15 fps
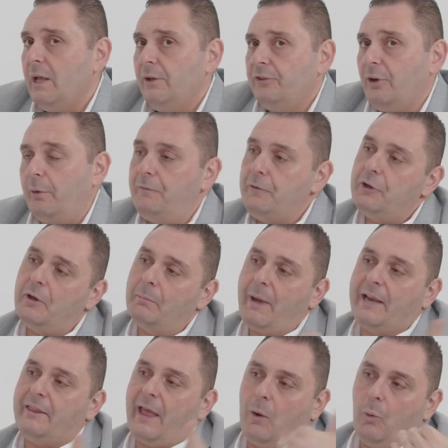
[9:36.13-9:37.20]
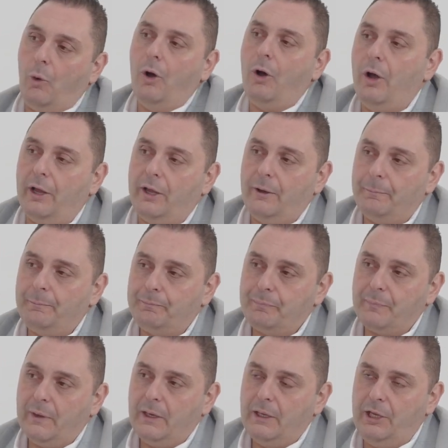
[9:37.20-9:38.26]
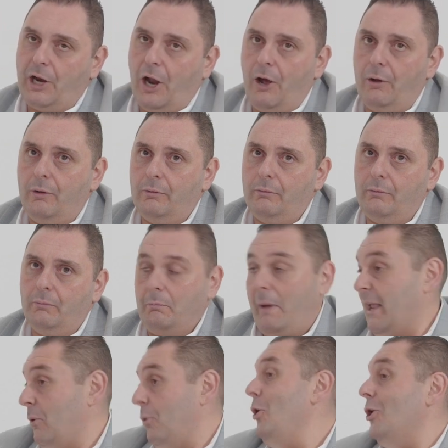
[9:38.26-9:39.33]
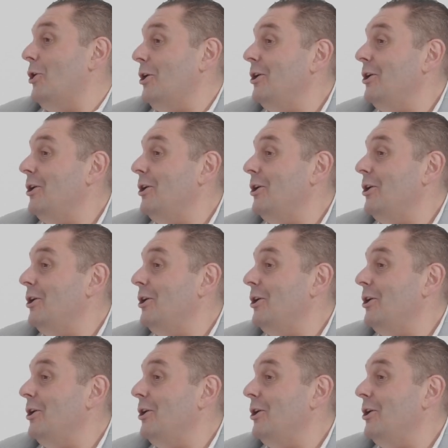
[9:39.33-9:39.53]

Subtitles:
So if you can make that work, make it work.